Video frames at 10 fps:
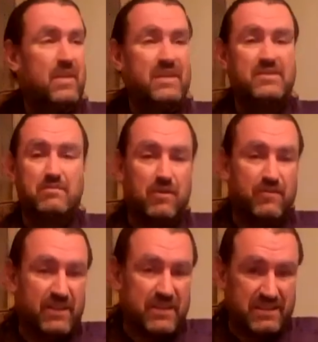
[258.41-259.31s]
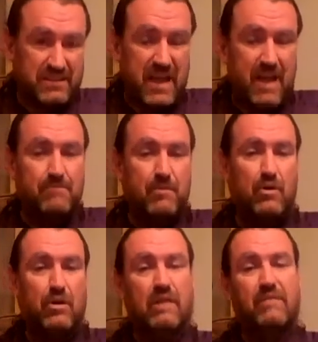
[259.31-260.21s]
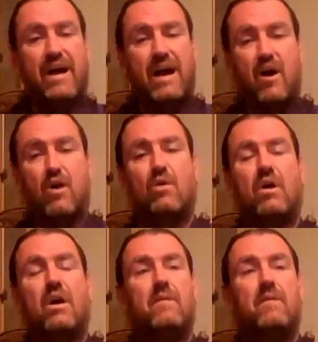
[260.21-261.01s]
That's a perfect example of how